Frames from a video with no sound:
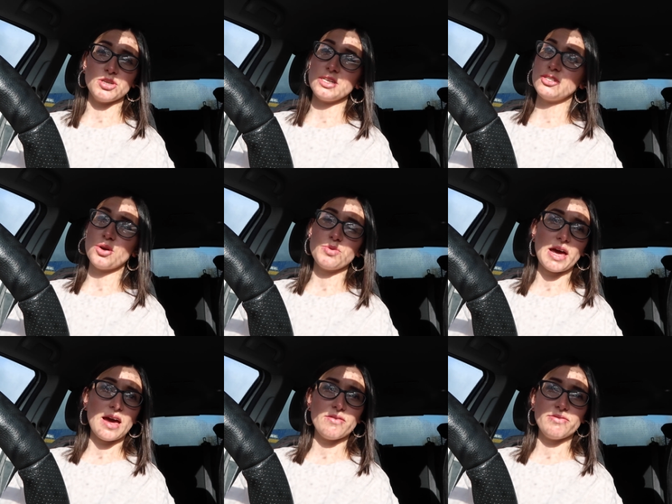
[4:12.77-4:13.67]
so they don't
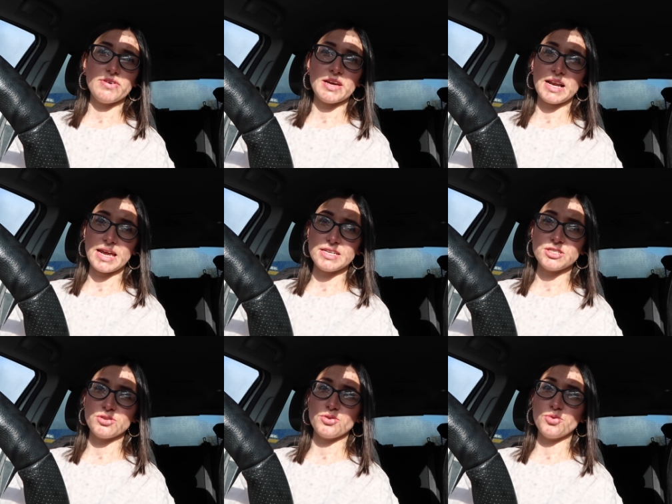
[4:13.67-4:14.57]
have a
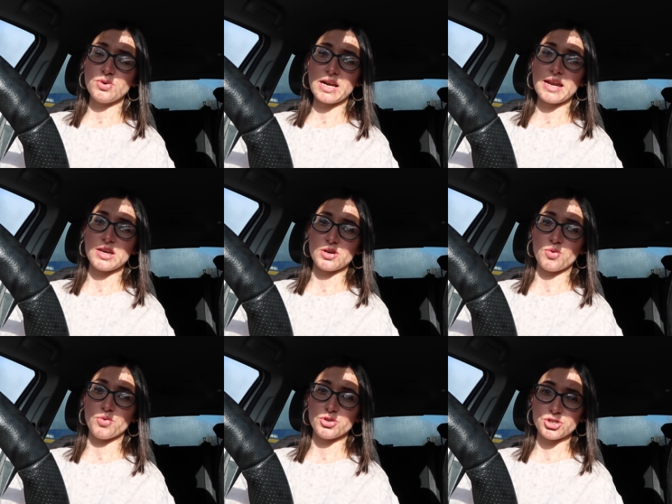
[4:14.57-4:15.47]
Clayton or a Clayton
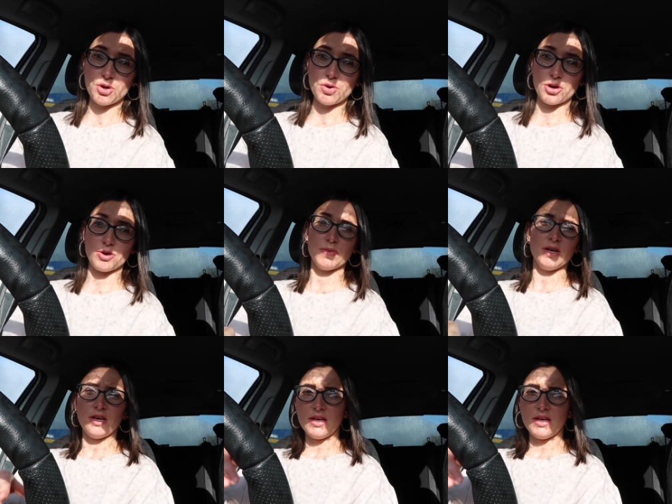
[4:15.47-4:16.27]
Corner show home.